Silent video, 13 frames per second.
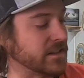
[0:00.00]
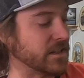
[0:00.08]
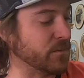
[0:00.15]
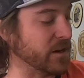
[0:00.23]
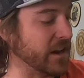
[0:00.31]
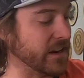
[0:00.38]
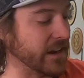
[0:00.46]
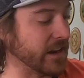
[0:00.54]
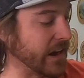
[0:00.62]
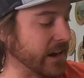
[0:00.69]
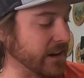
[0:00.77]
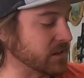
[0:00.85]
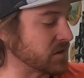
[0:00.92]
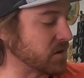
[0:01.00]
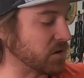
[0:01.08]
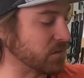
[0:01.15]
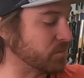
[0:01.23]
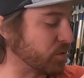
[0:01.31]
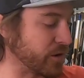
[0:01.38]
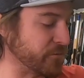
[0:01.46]
intimidating and it's
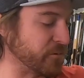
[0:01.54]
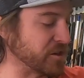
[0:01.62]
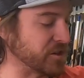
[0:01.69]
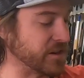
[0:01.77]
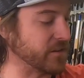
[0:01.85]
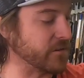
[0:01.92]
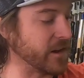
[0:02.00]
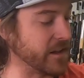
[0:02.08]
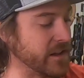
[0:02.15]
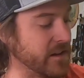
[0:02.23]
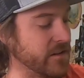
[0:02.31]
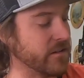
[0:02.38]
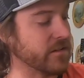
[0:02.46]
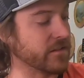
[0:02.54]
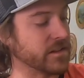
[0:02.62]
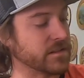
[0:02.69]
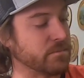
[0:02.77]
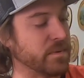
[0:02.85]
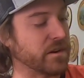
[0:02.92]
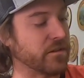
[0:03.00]
all pretty much done right here.
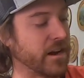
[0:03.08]
This big